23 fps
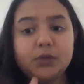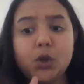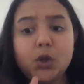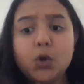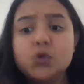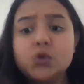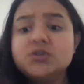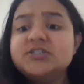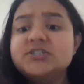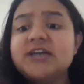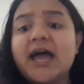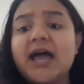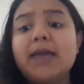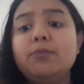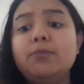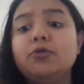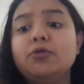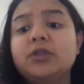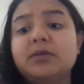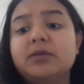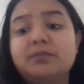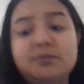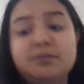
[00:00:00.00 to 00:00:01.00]
on time,
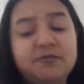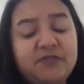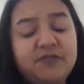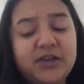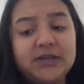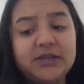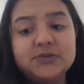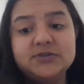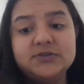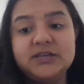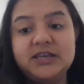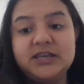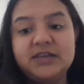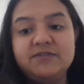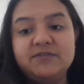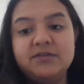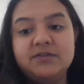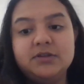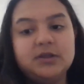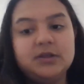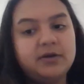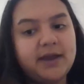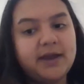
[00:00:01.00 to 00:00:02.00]
or they fail to
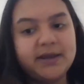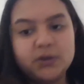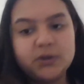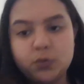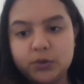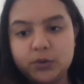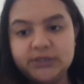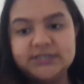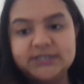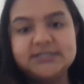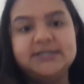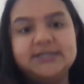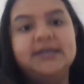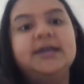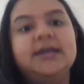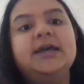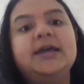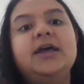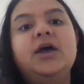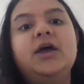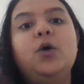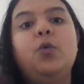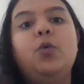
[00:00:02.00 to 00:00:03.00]
deliver the right quality,
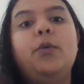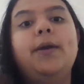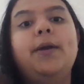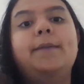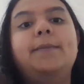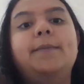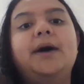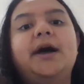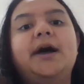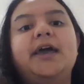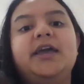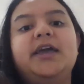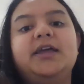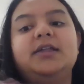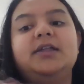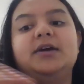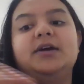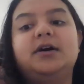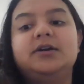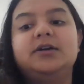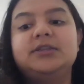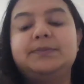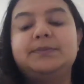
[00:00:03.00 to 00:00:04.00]
whereby
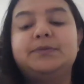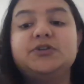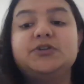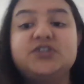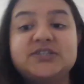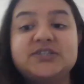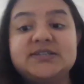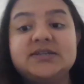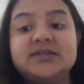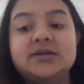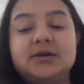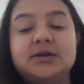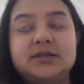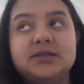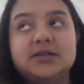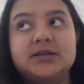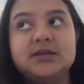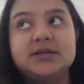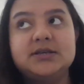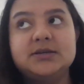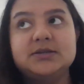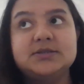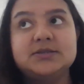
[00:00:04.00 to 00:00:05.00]

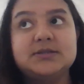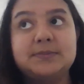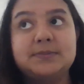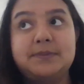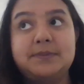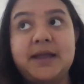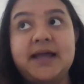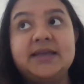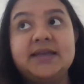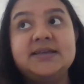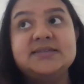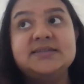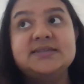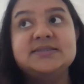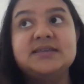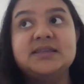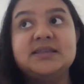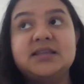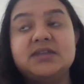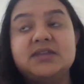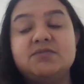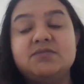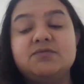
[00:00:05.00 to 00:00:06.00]
the supplier is
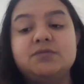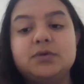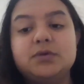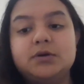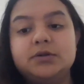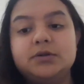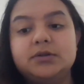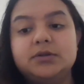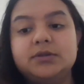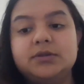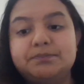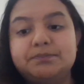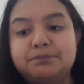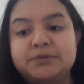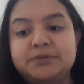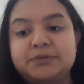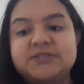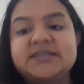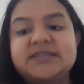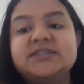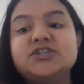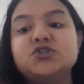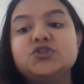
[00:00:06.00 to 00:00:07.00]
saying that the
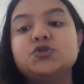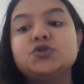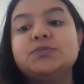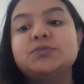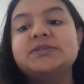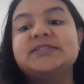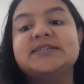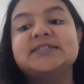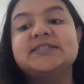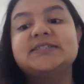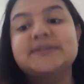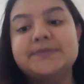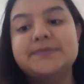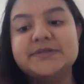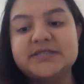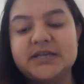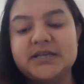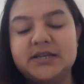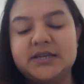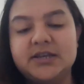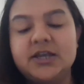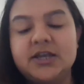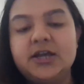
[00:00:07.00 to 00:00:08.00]
percentage should be
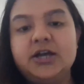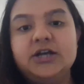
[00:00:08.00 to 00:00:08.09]
60%.